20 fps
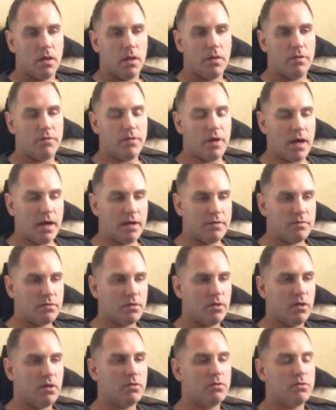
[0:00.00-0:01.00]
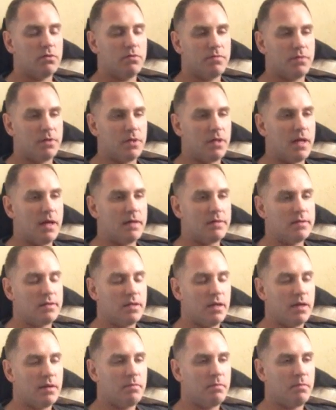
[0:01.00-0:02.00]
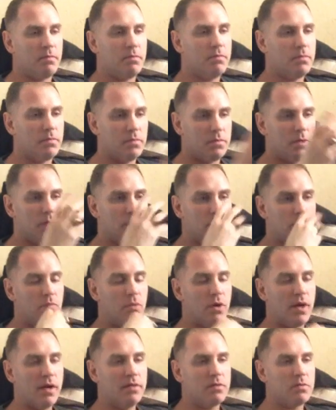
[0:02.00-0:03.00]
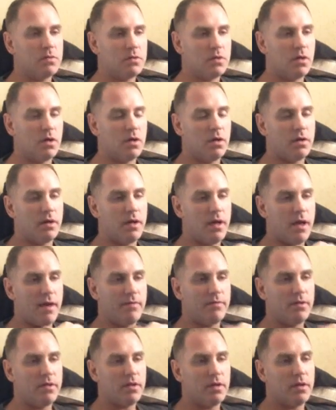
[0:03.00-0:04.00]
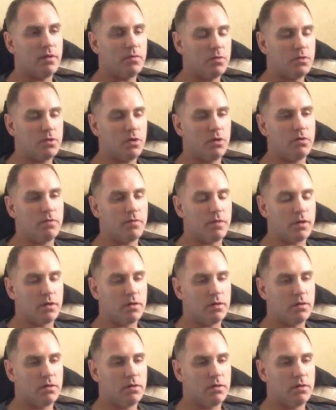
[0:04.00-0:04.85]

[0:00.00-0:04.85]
His eyes closed for the last time, his breath was gone, everything, it was over.